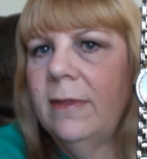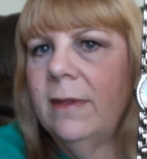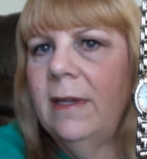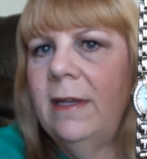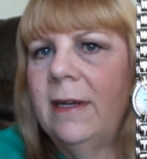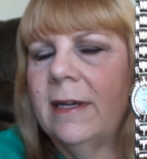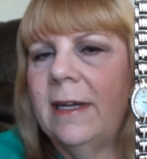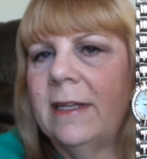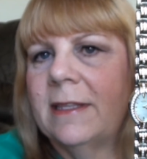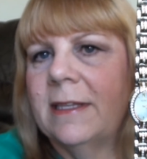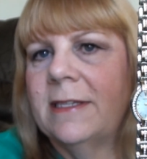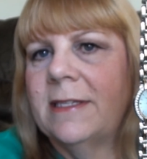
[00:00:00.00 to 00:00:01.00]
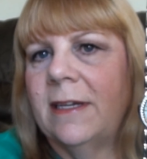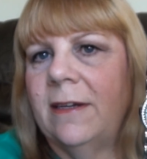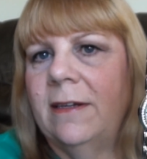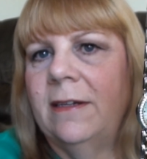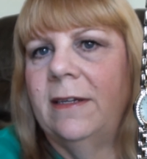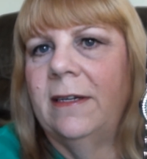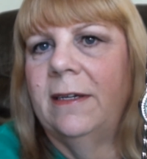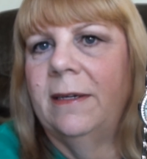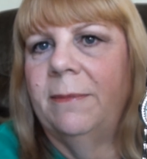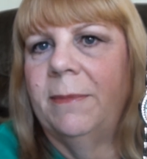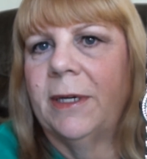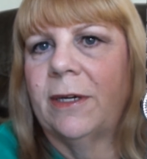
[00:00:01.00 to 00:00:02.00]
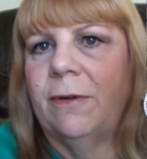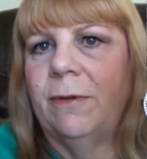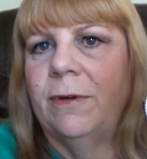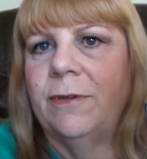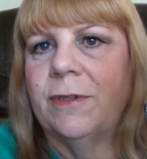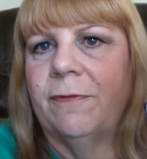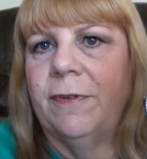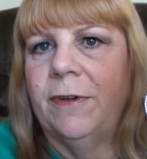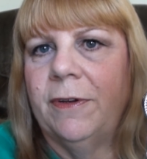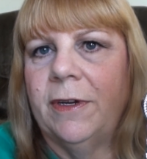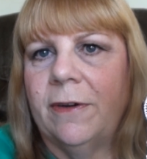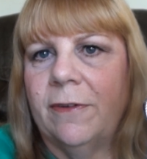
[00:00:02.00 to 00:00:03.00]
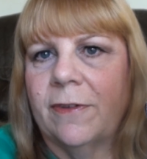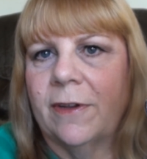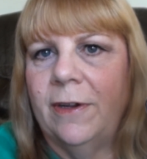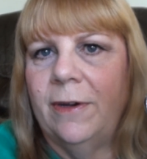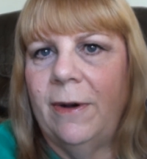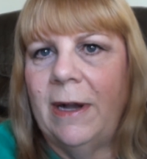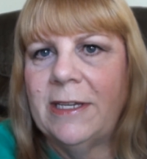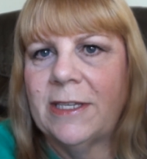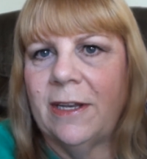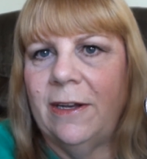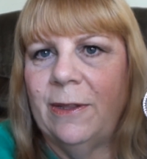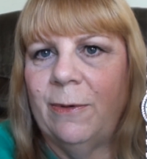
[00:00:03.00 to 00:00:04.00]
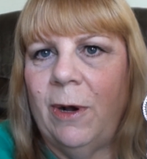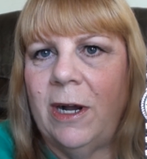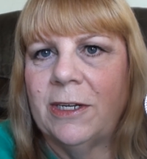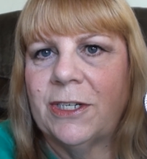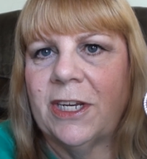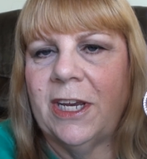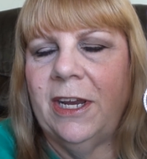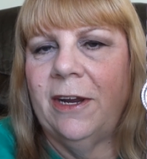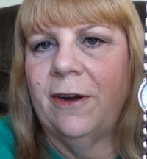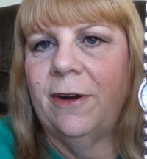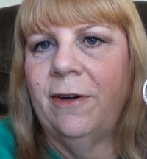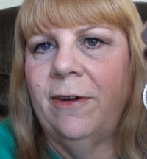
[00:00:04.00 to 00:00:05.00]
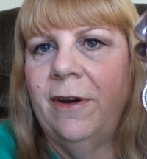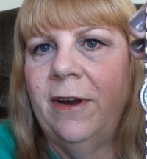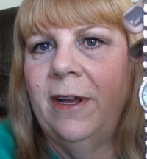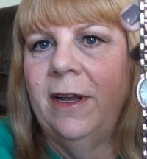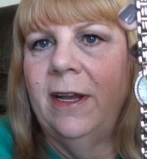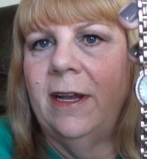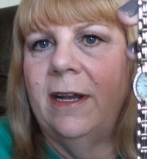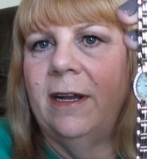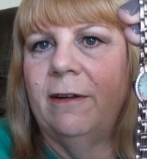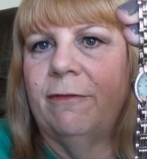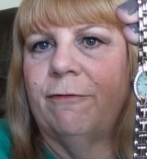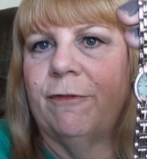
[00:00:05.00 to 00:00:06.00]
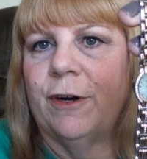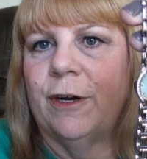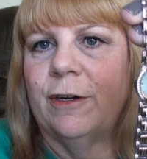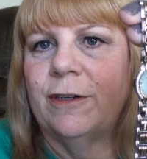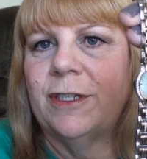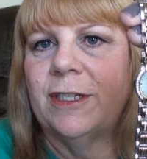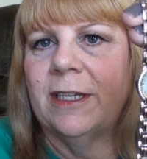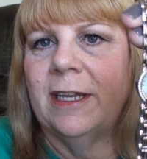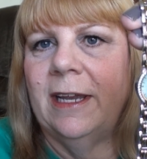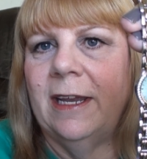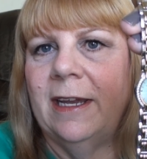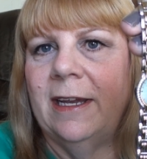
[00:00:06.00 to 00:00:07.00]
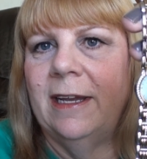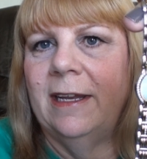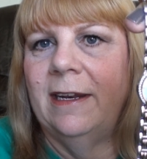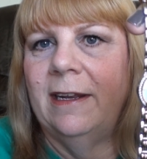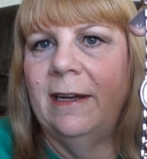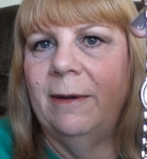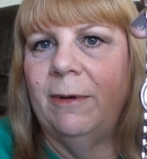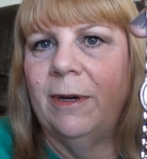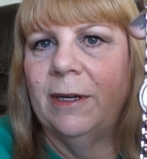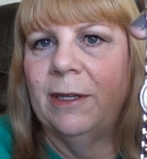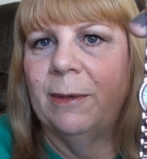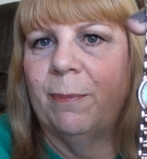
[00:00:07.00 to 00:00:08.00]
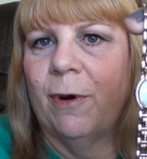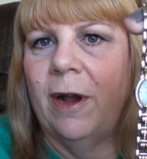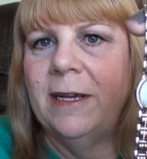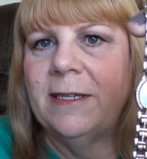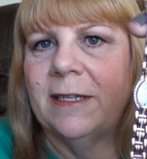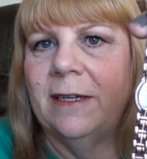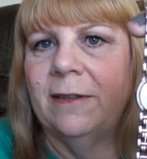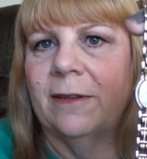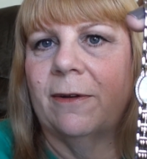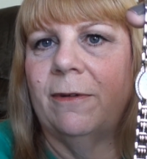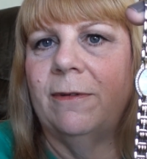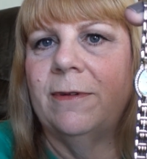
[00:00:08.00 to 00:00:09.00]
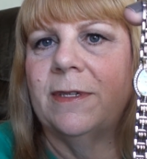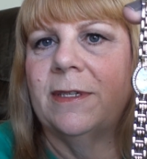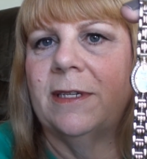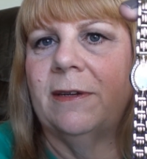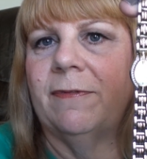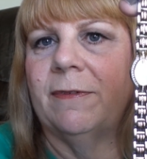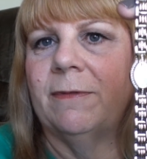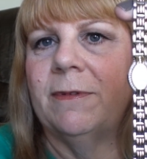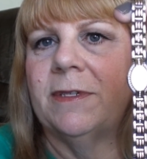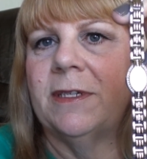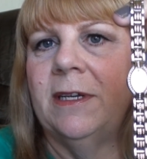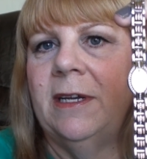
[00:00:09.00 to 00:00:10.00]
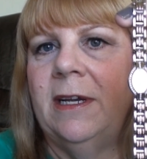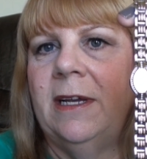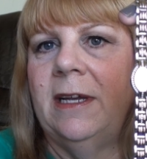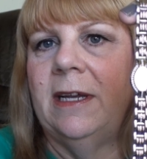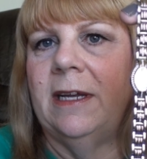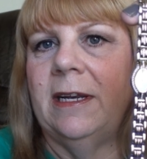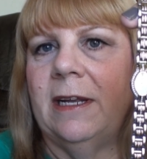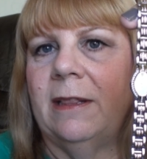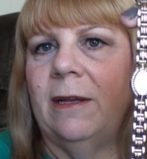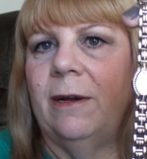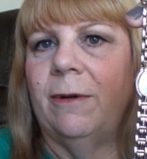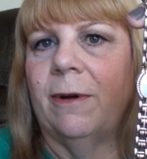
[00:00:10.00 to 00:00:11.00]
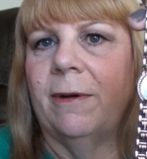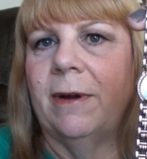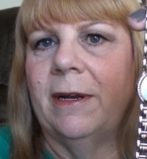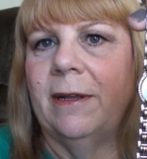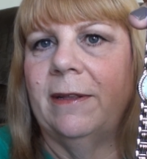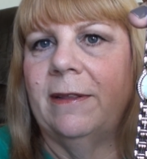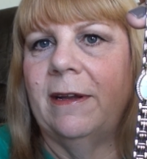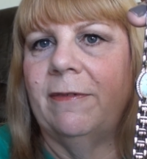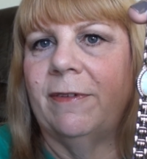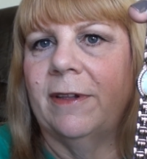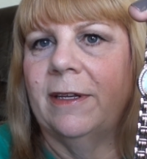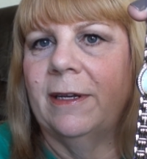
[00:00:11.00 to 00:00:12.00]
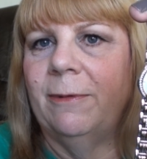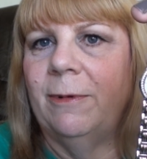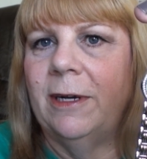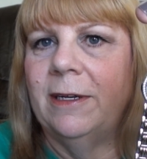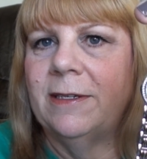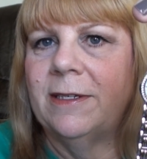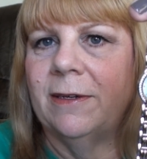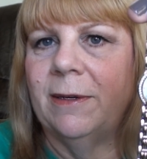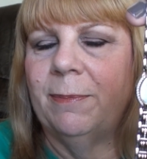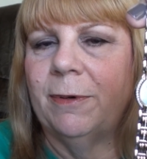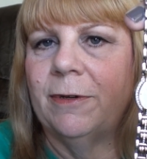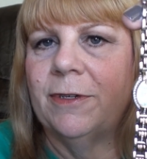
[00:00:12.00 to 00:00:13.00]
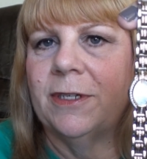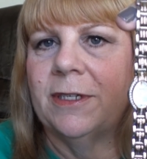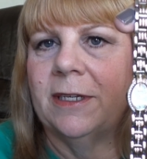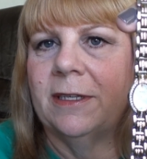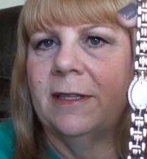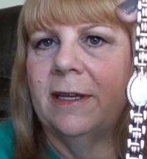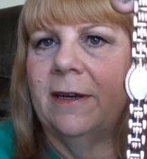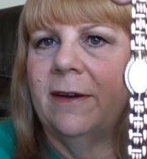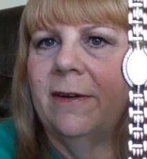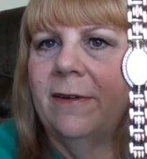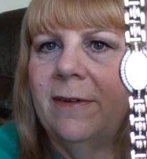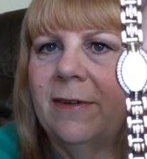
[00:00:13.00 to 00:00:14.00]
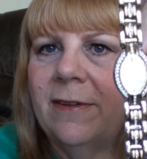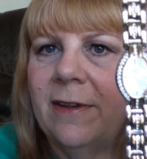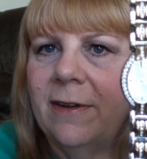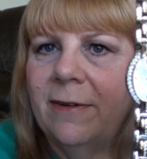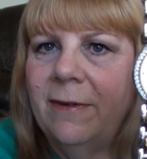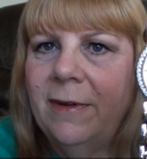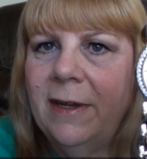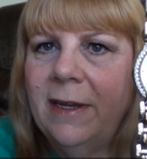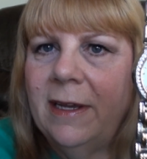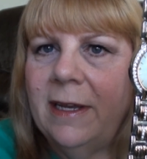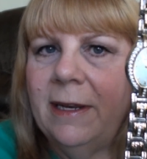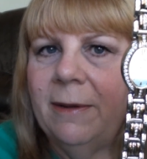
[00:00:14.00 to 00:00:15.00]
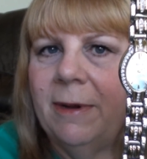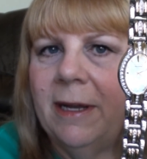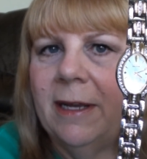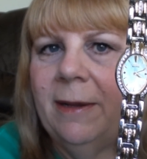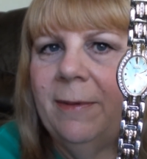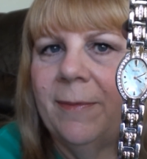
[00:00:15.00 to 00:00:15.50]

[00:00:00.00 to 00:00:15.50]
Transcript: and I got this on um, a cruise a few years ago. I saw the watch here uh, first and I wanted to price it on the cruise and see if it was any lower and it definitely was so I purchased it there. So anyway